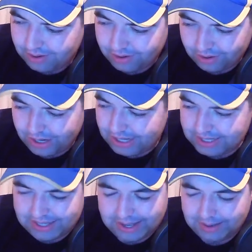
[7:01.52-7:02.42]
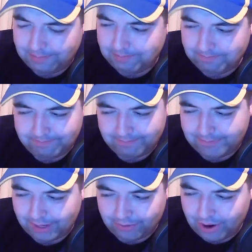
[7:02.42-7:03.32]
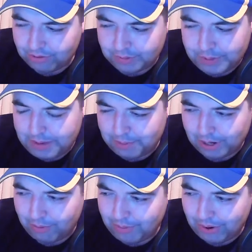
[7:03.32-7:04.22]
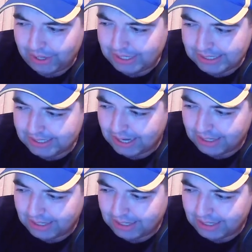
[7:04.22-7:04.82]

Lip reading: unless the grounds people are miracles, I